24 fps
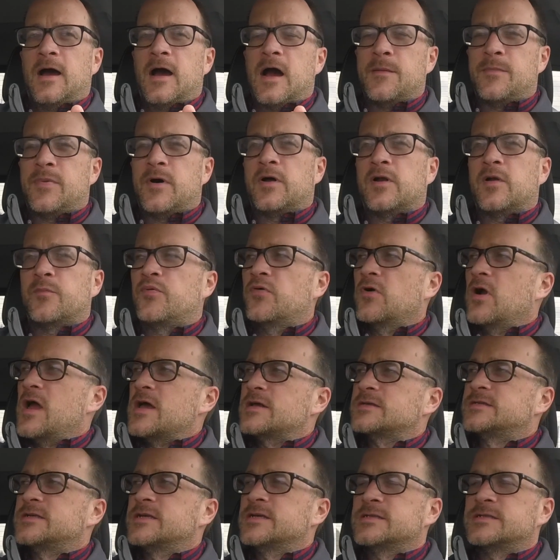about a
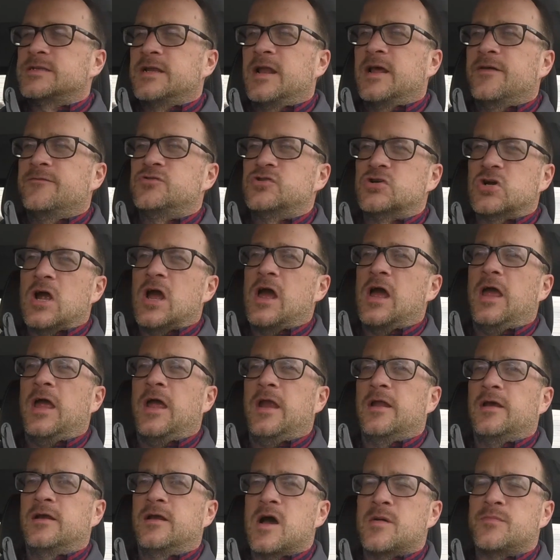process that I've
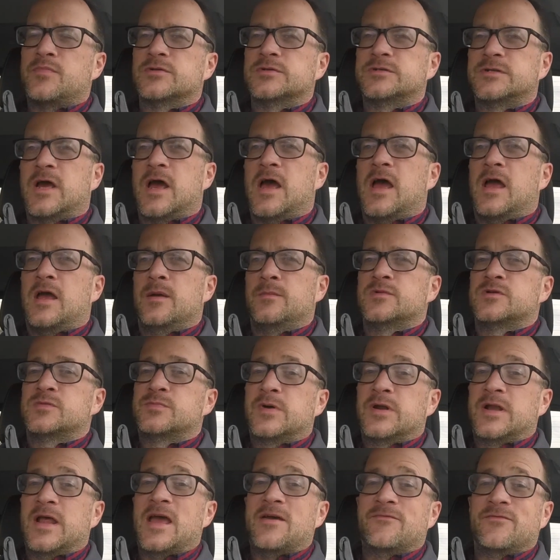tried a couple times
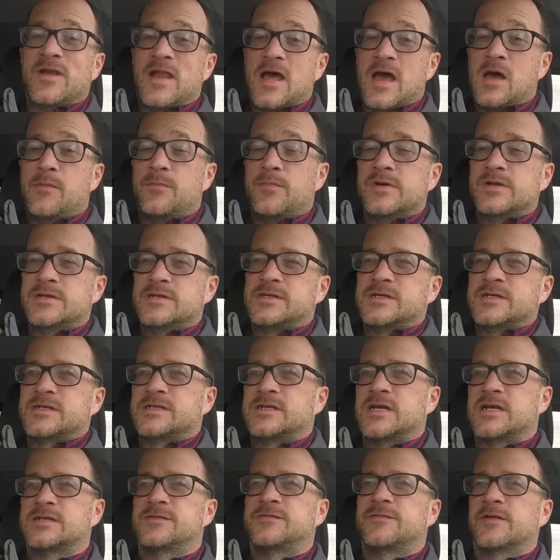but have not been
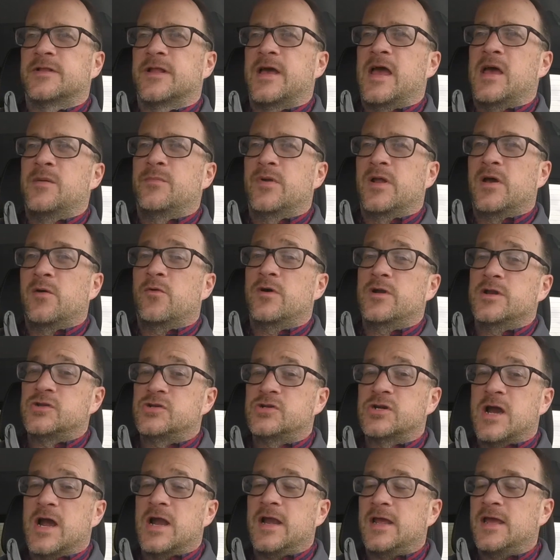successful at, but I want to
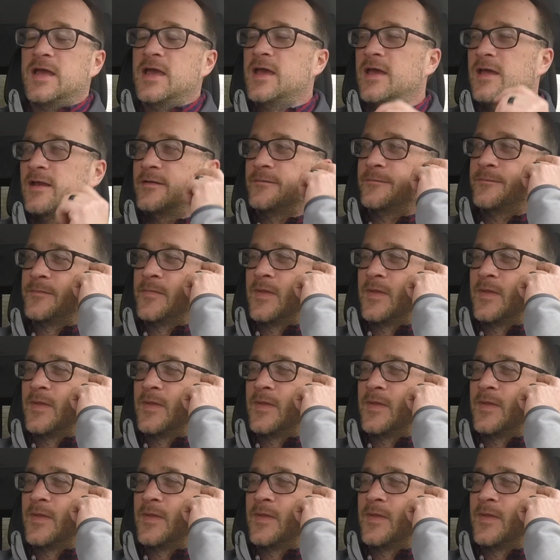try it again.